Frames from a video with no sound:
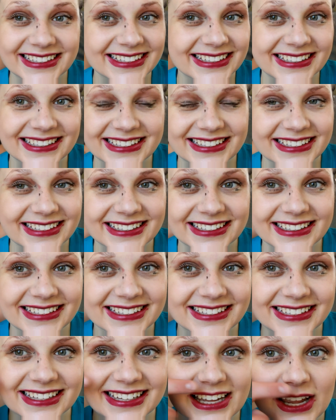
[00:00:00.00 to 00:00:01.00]
What is,
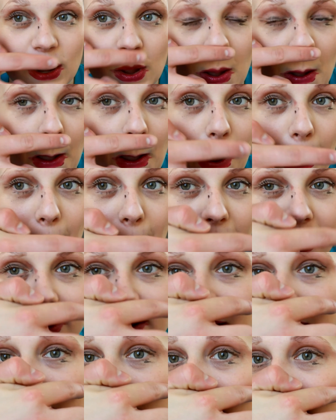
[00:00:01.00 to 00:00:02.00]
what is
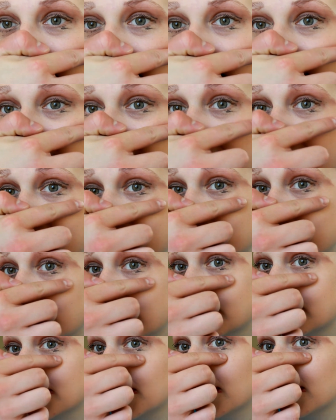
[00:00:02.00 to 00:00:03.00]
that? That's
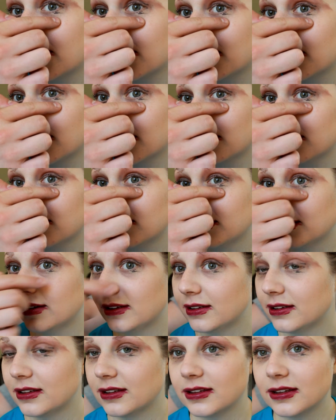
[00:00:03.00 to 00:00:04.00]
mascara.
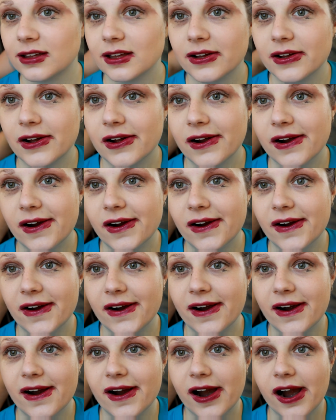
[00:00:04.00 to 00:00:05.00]
Well,
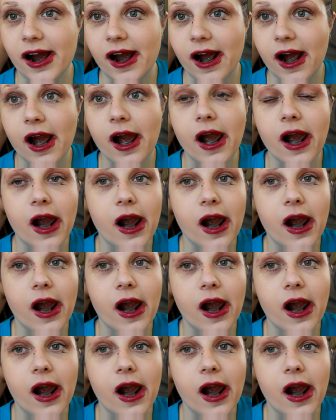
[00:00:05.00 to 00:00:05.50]
you know.